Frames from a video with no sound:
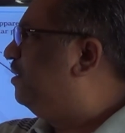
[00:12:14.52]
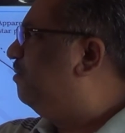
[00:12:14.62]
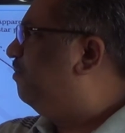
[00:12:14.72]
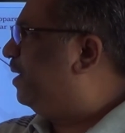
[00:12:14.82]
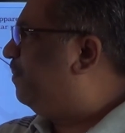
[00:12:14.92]

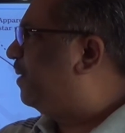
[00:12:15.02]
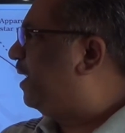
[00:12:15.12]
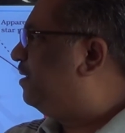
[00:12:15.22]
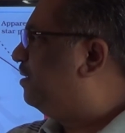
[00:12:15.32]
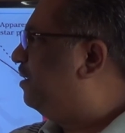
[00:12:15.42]
very
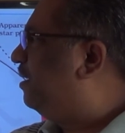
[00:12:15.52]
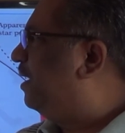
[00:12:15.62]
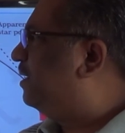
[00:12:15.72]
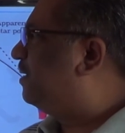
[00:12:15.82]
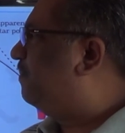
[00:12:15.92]
bright
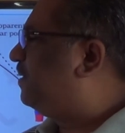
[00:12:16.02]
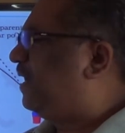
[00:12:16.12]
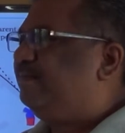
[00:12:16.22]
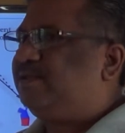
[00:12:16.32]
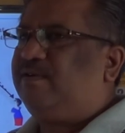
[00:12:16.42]
and
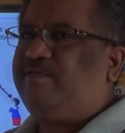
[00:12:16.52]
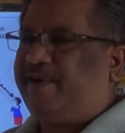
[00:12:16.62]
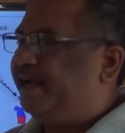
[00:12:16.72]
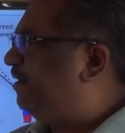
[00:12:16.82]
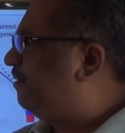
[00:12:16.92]
sometimes
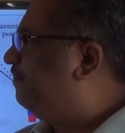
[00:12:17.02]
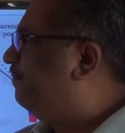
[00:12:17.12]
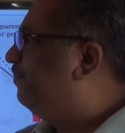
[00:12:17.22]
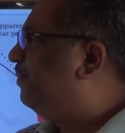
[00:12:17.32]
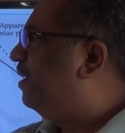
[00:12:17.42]
faint,
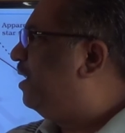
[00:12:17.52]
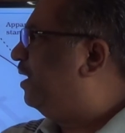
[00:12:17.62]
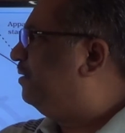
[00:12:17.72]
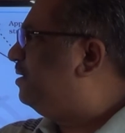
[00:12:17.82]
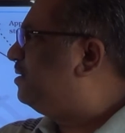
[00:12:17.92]

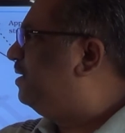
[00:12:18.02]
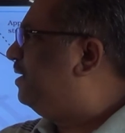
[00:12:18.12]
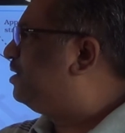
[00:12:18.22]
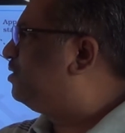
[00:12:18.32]
and this leads